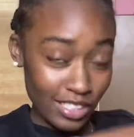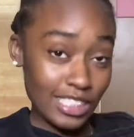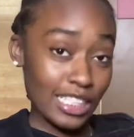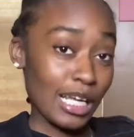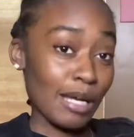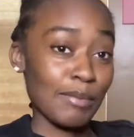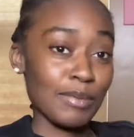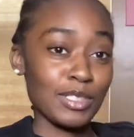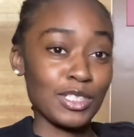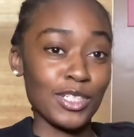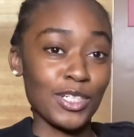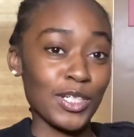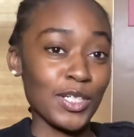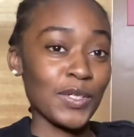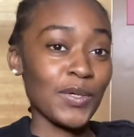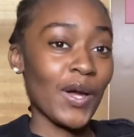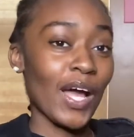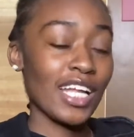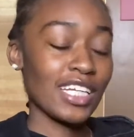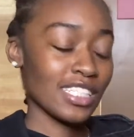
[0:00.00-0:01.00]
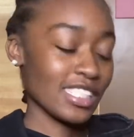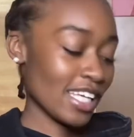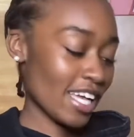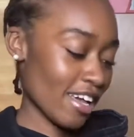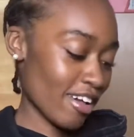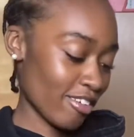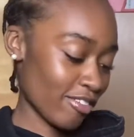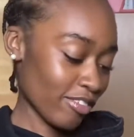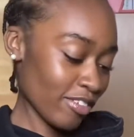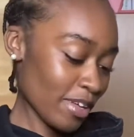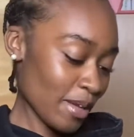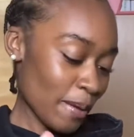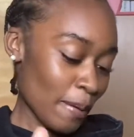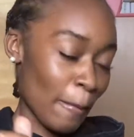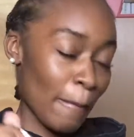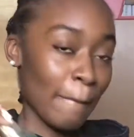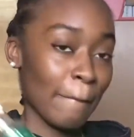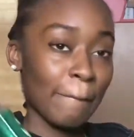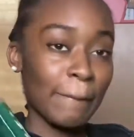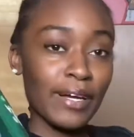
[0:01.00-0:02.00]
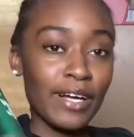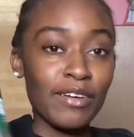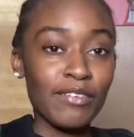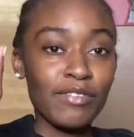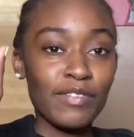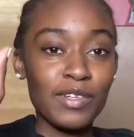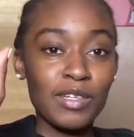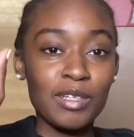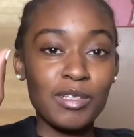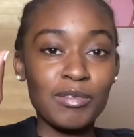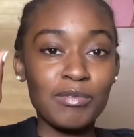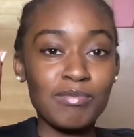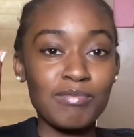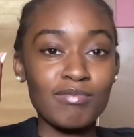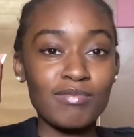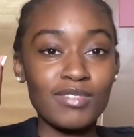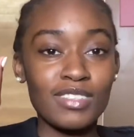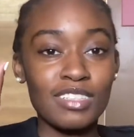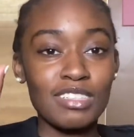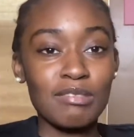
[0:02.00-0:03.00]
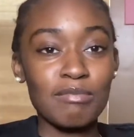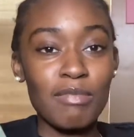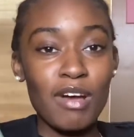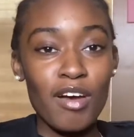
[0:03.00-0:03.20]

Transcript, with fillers: thing I'm gonna show you, I just have perfume. This is my